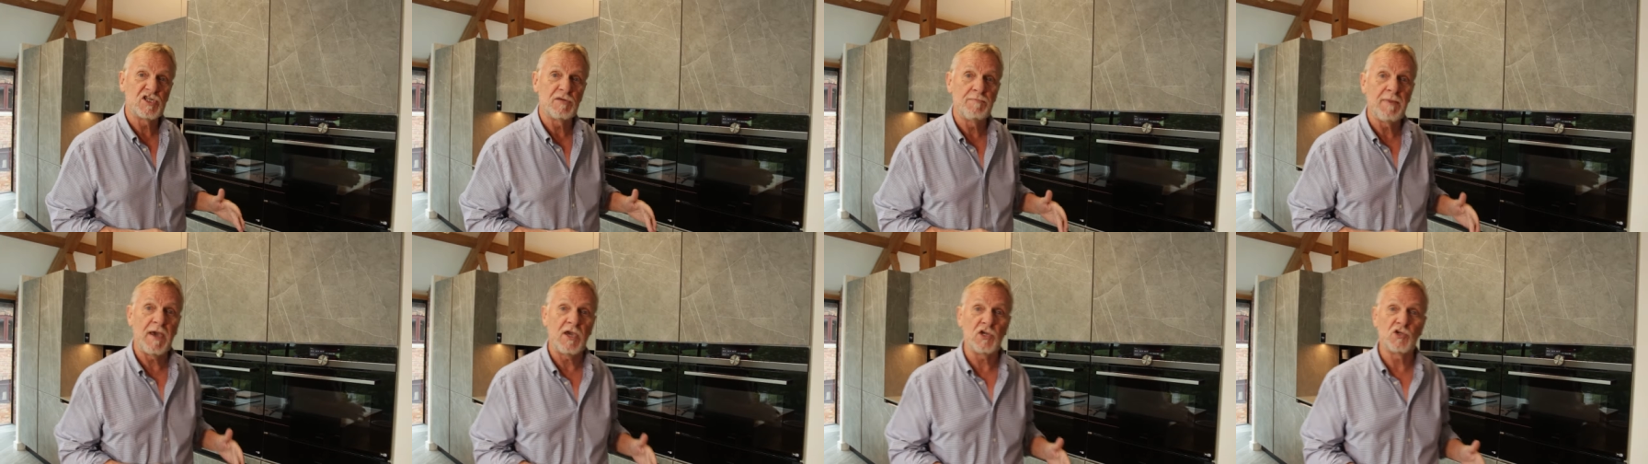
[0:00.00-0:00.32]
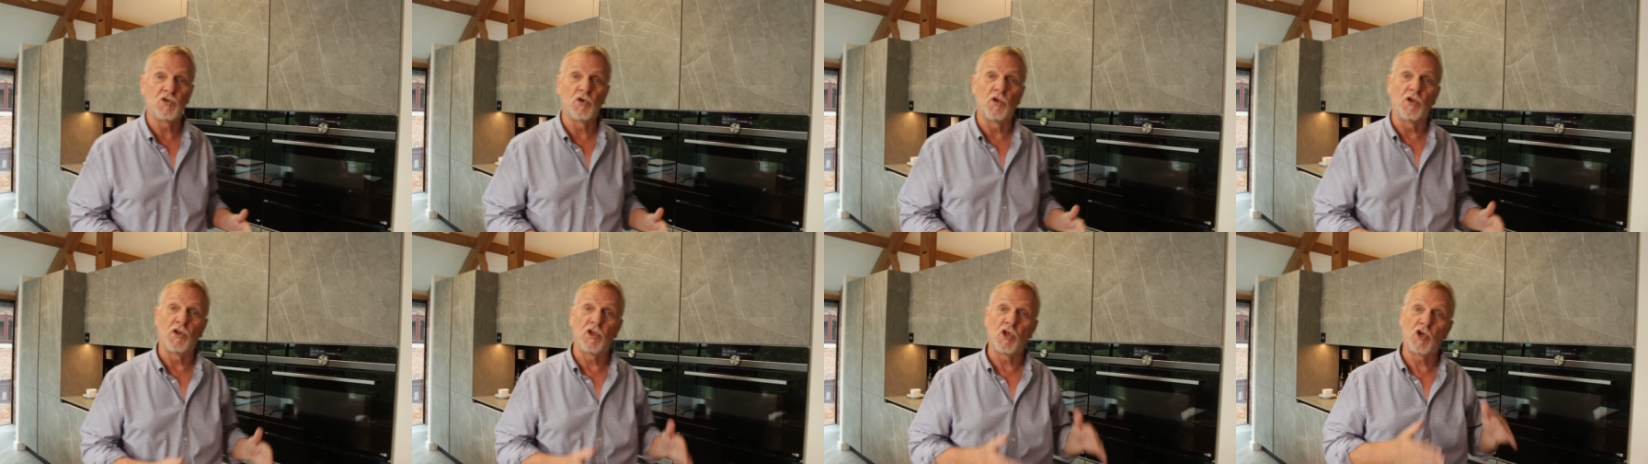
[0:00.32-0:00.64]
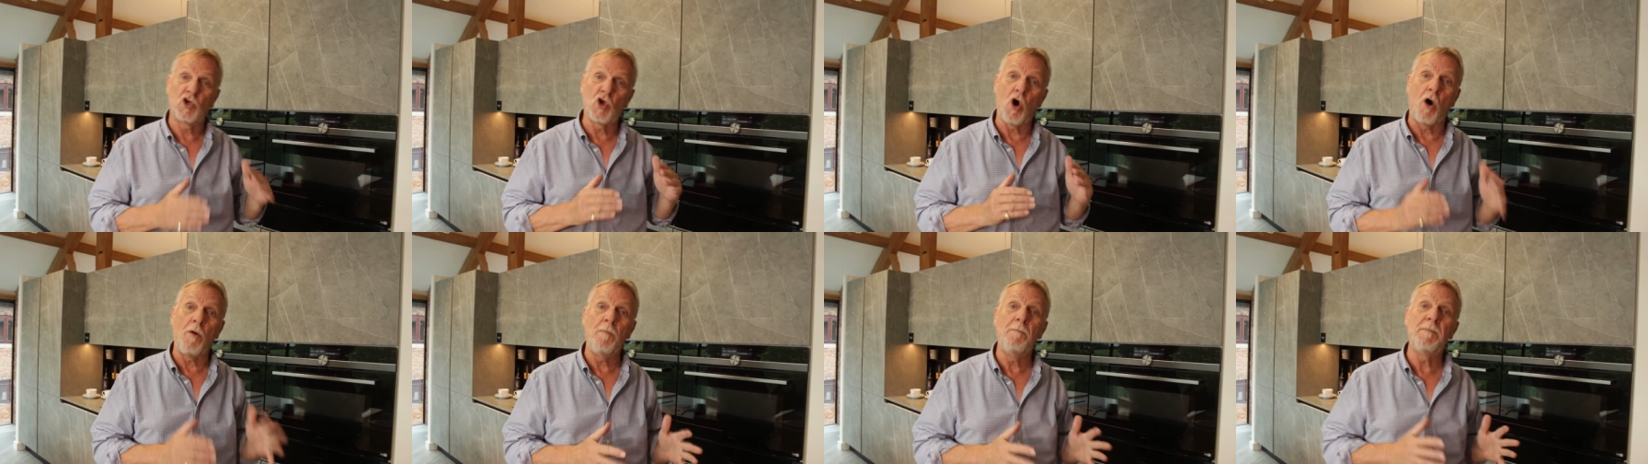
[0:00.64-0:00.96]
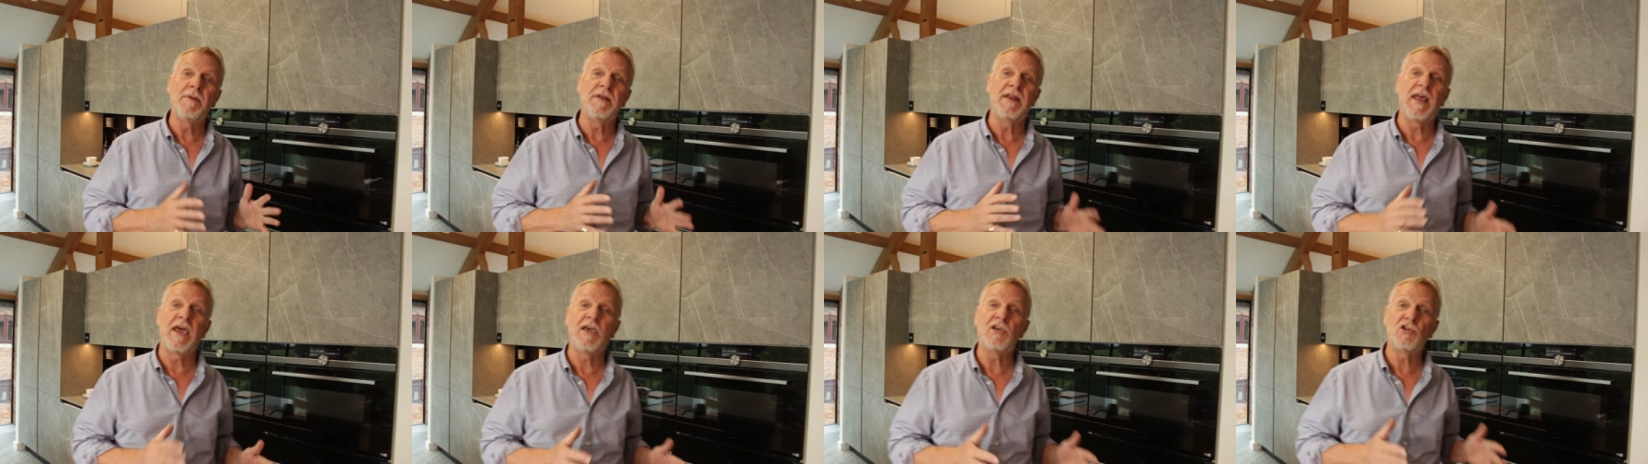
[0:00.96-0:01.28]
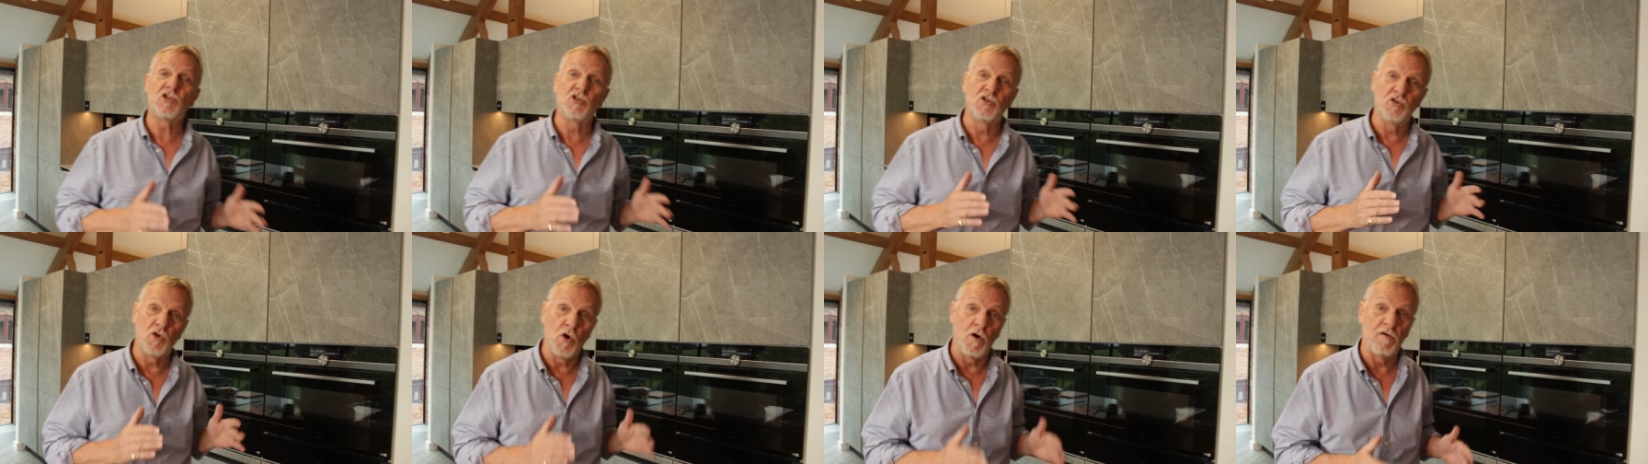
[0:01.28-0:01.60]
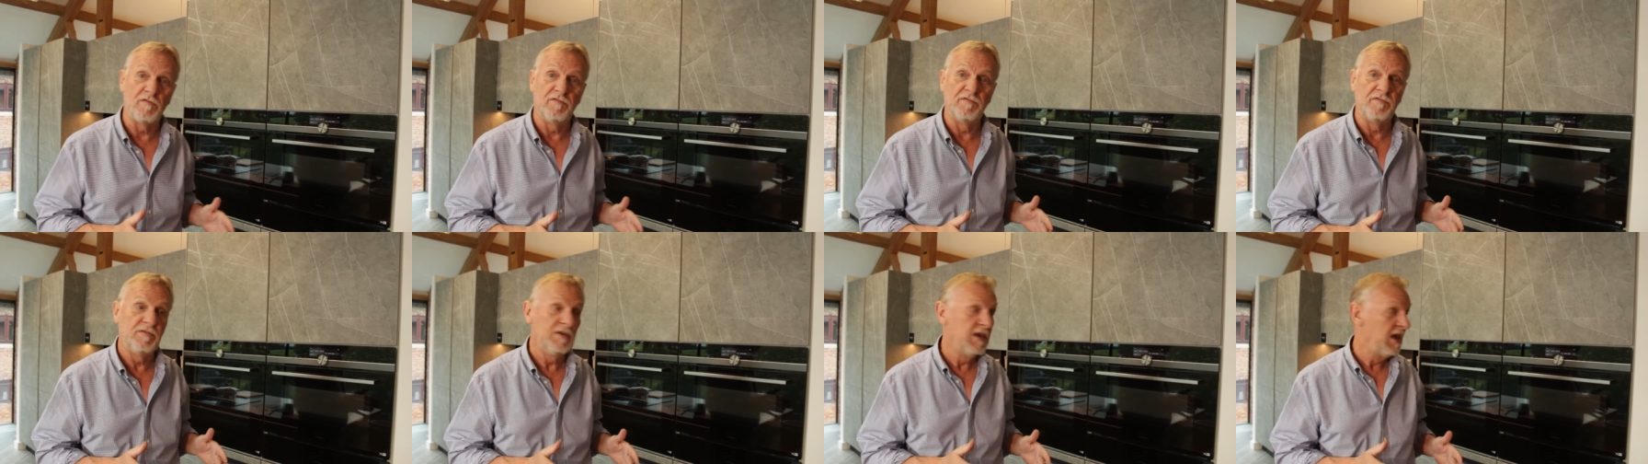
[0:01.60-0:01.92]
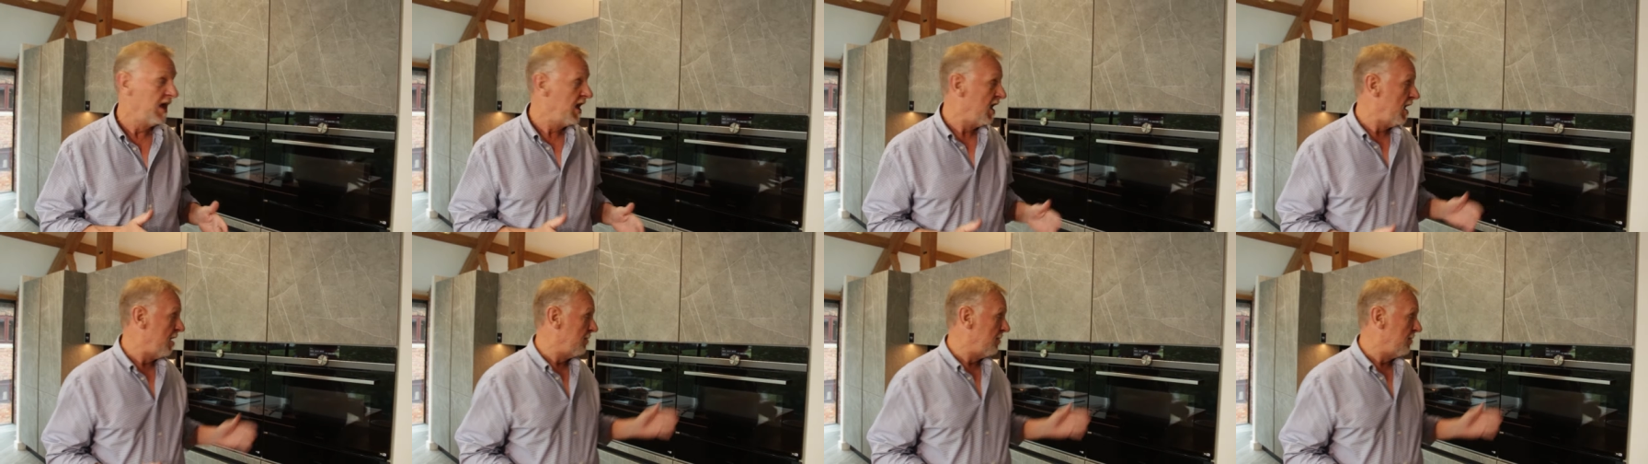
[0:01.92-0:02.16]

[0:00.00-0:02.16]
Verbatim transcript: to make sure that the combination oven,